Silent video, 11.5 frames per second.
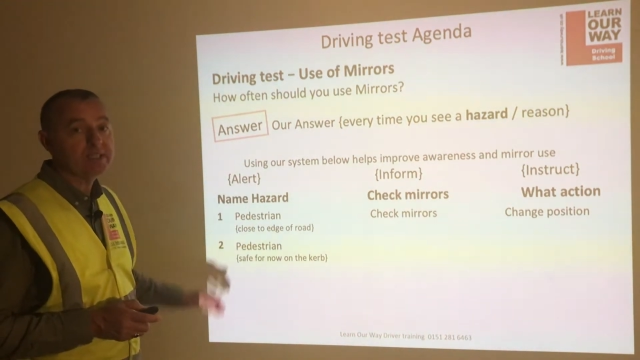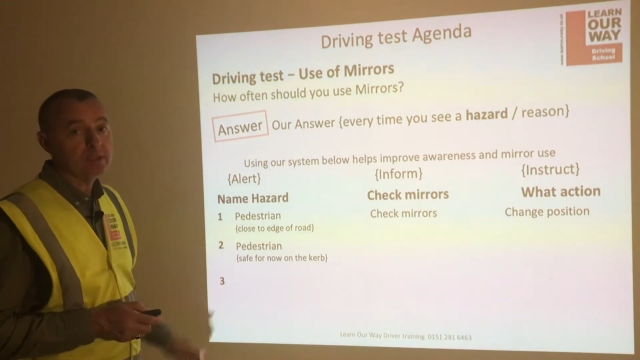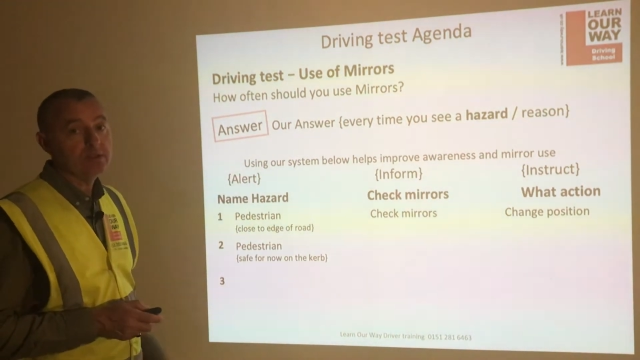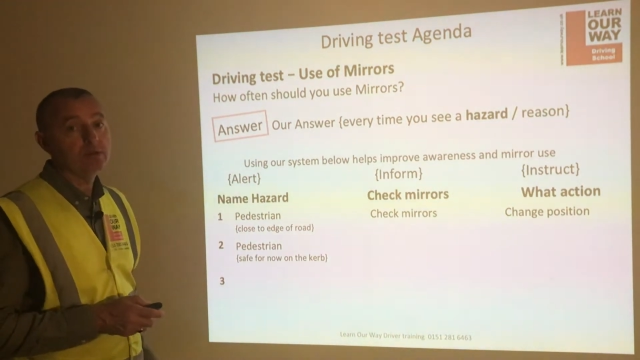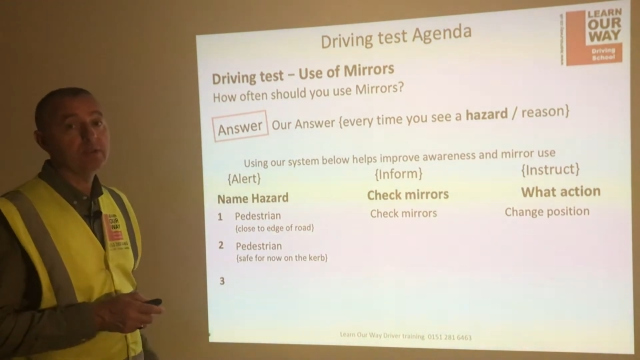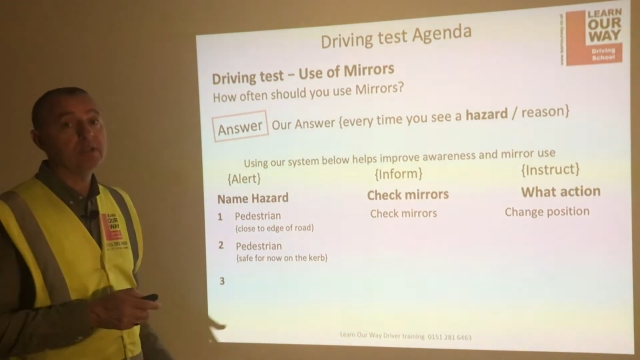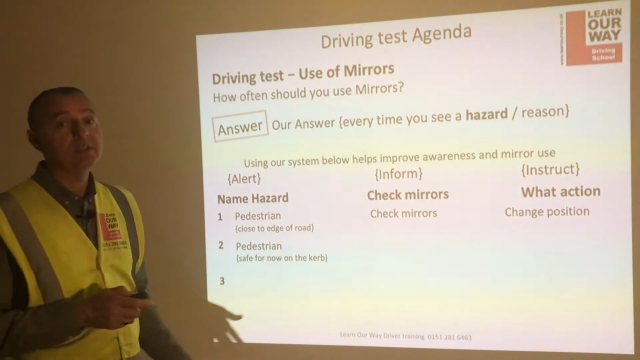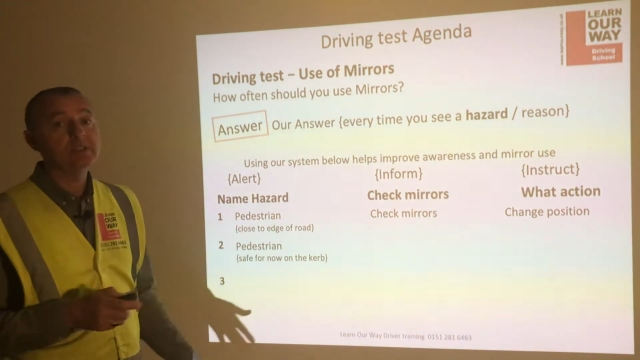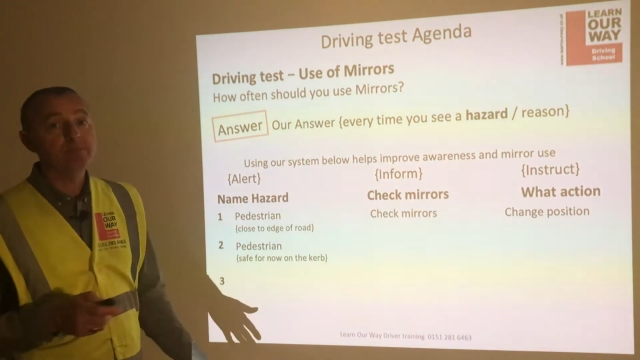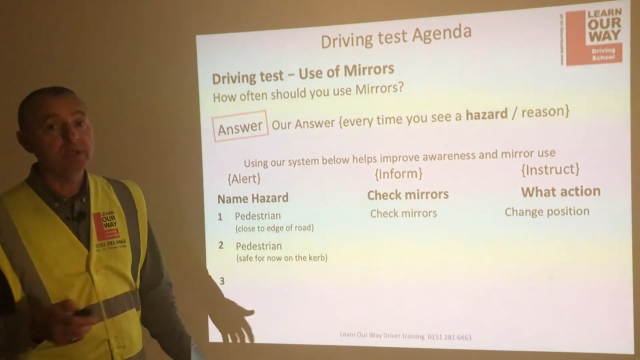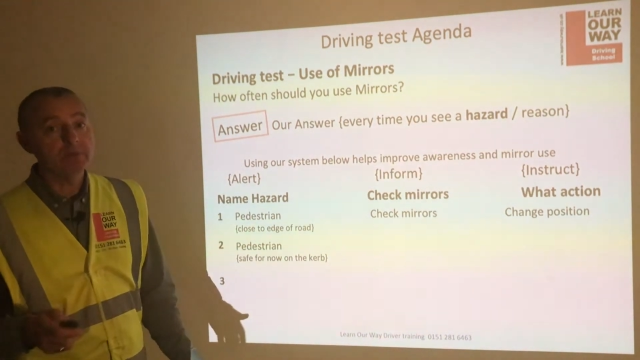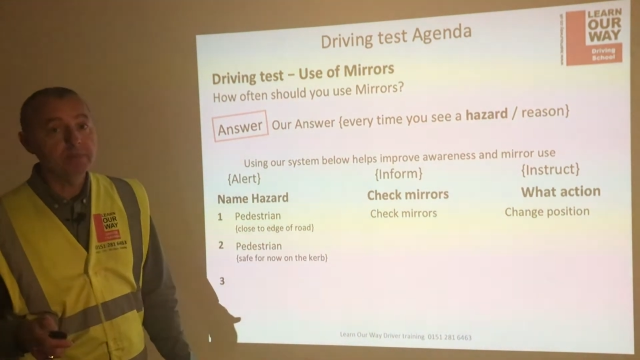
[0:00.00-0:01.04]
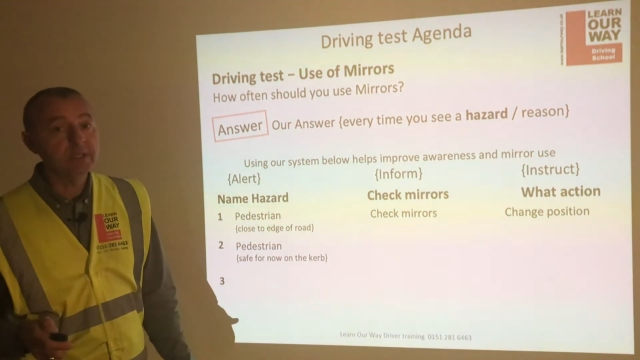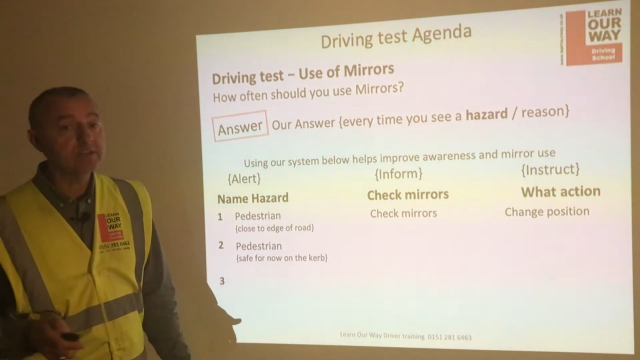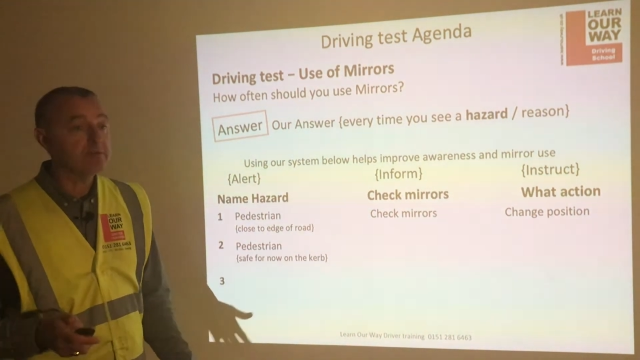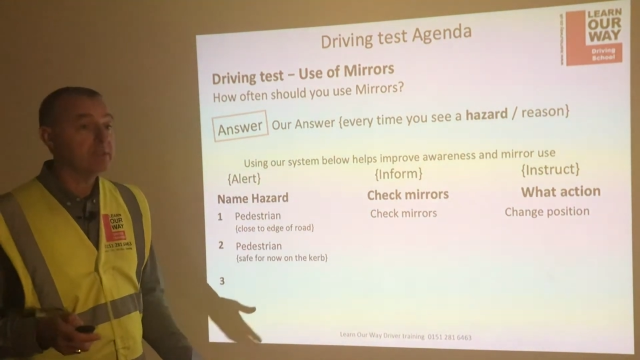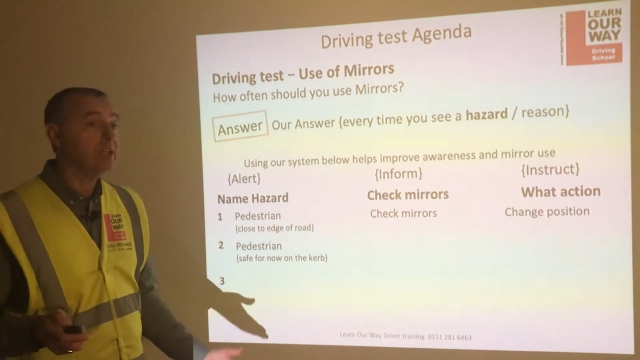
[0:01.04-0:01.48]
and you're going to be a
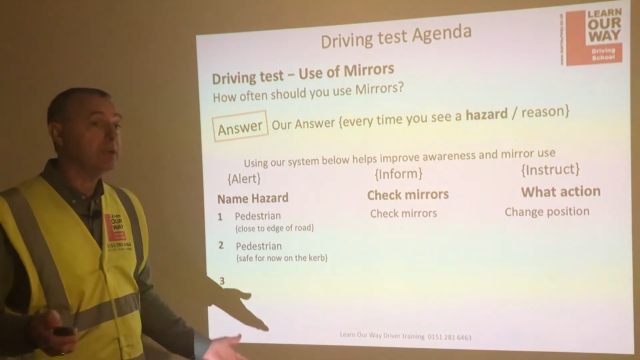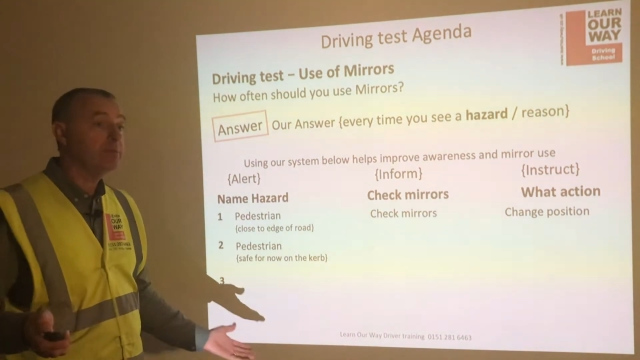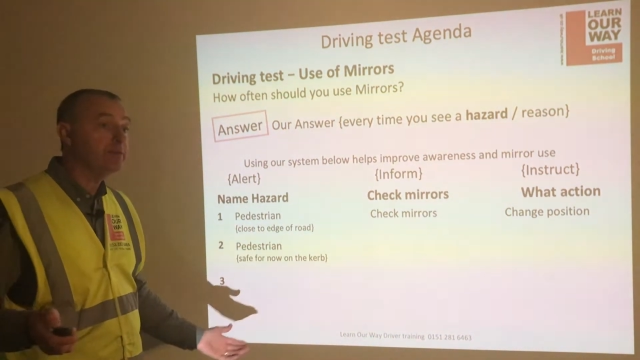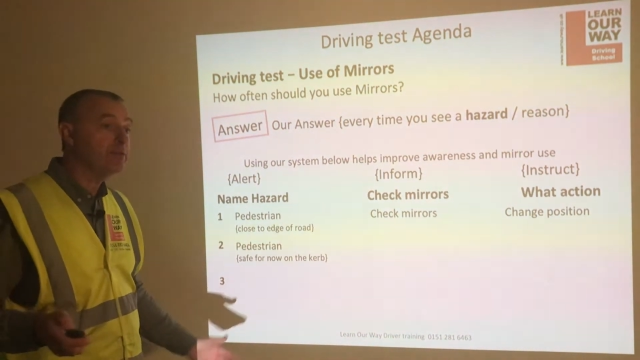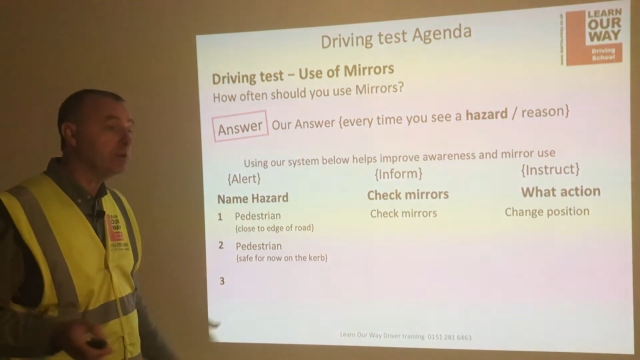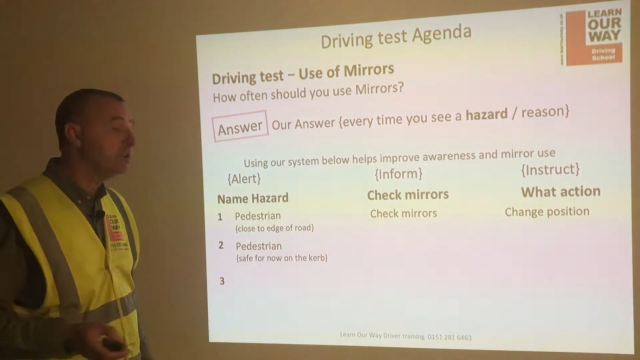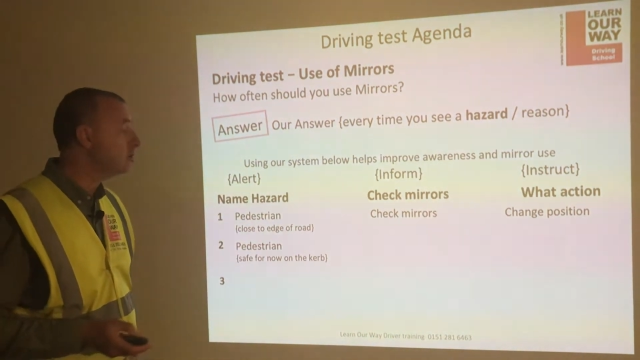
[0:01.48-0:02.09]
metre from the curb, you've got your